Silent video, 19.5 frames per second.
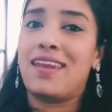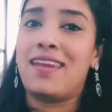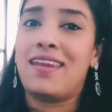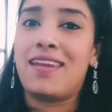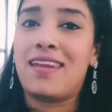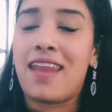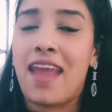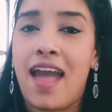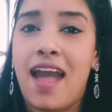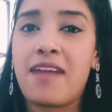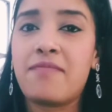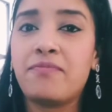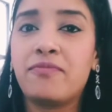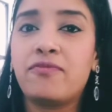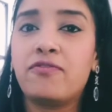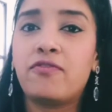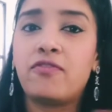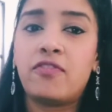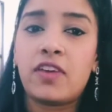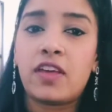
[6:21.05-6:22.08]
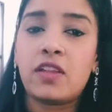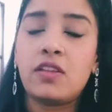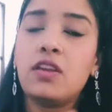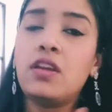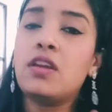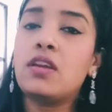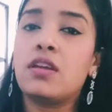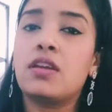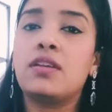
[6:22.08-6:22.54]
Nah,
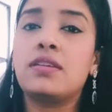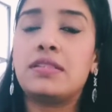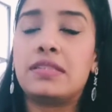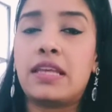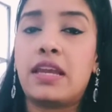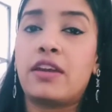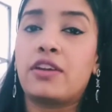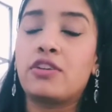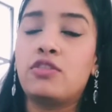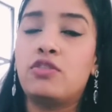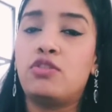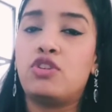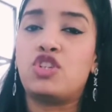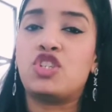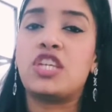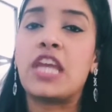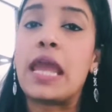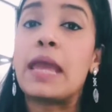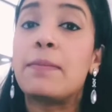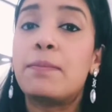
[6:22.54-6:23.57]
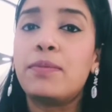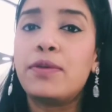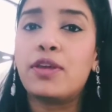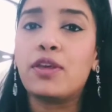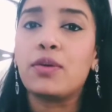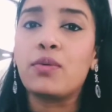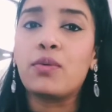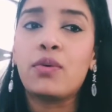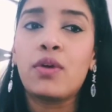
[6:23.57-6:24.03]
failure is there to shape
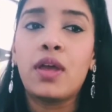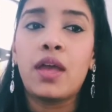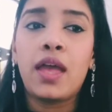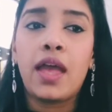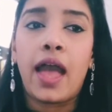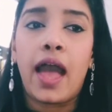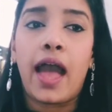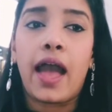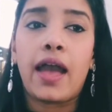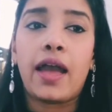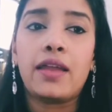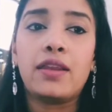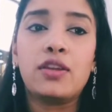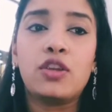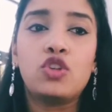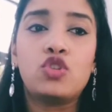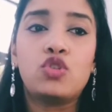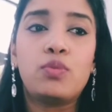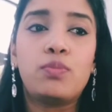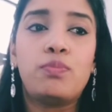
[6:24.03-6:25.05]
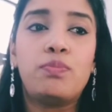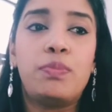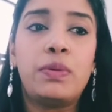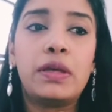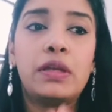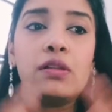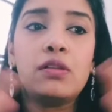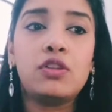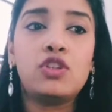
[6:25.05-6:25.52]
you and to
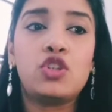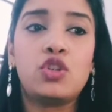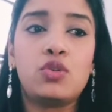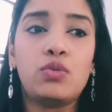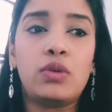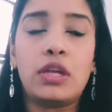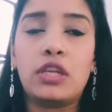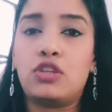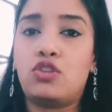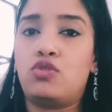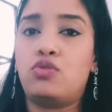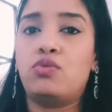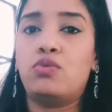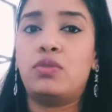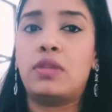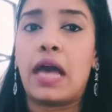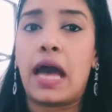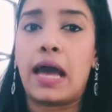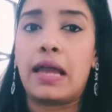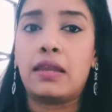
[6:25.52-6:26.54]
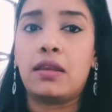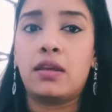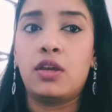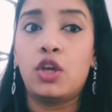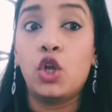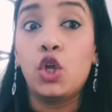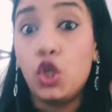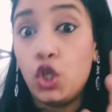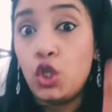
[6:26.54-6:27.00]
build you into that
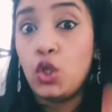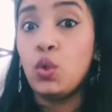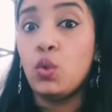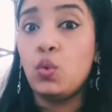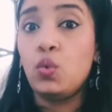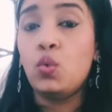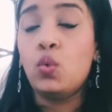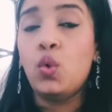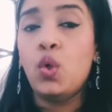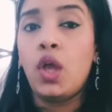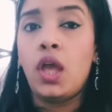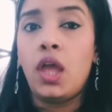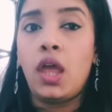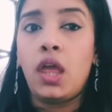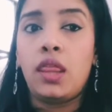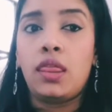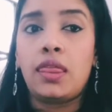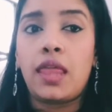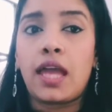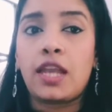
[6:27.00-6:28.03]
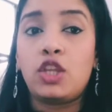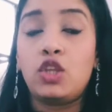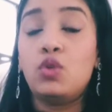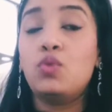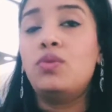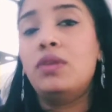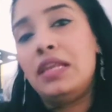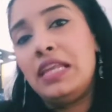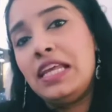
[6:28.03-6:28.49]
you
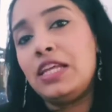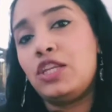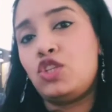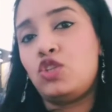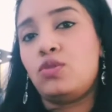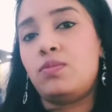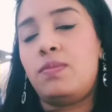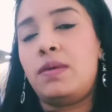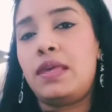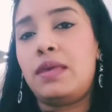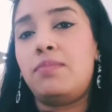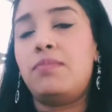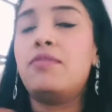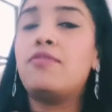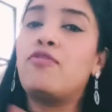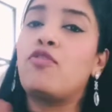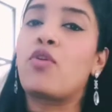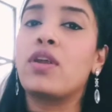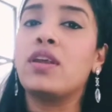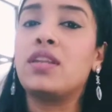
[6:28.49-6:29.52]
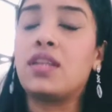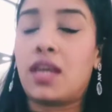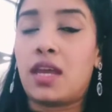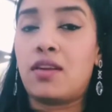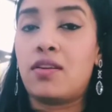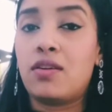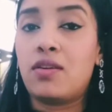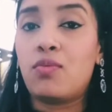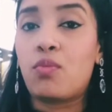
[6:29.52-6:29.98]
need to be before it
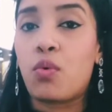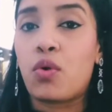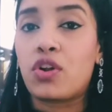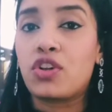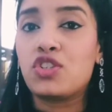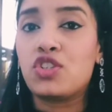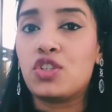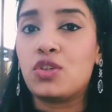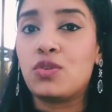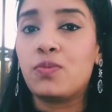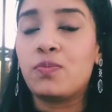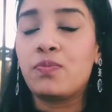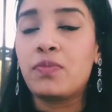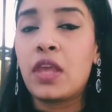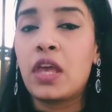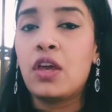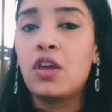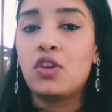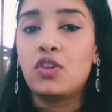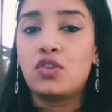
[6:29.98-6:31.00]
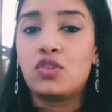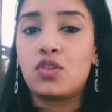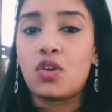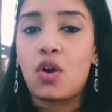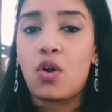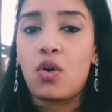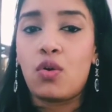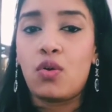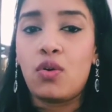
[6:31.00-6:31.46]
can reward you.
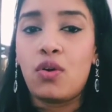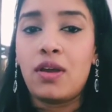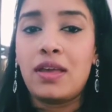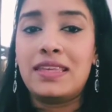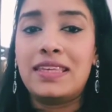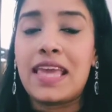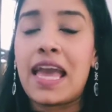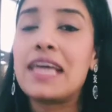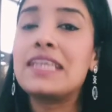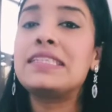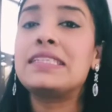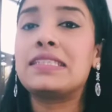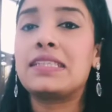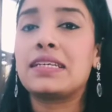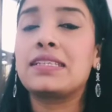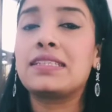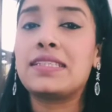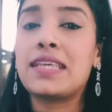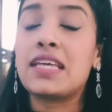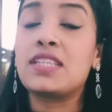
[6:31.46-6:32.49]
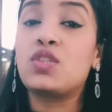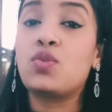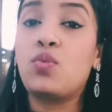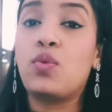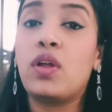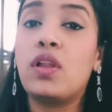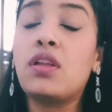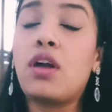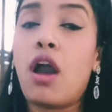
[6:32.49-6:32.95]
So yes, success
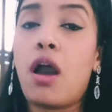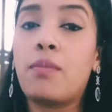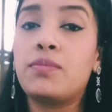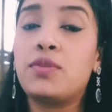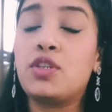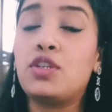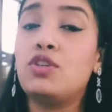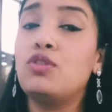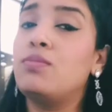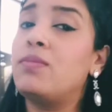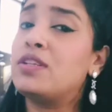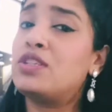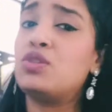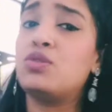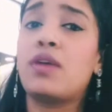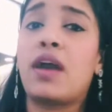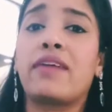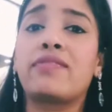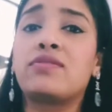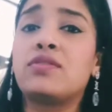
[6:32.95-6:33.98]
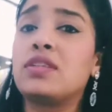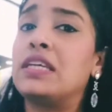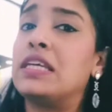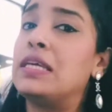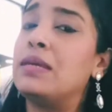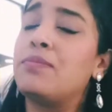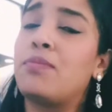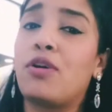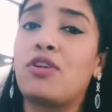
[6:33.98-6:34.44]
will come to you, but you have to
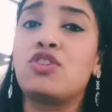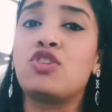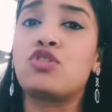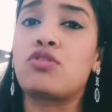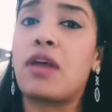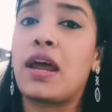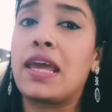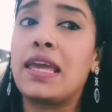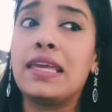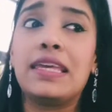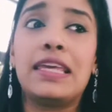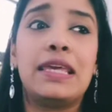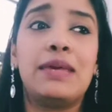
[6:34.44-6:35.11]
keep on trying.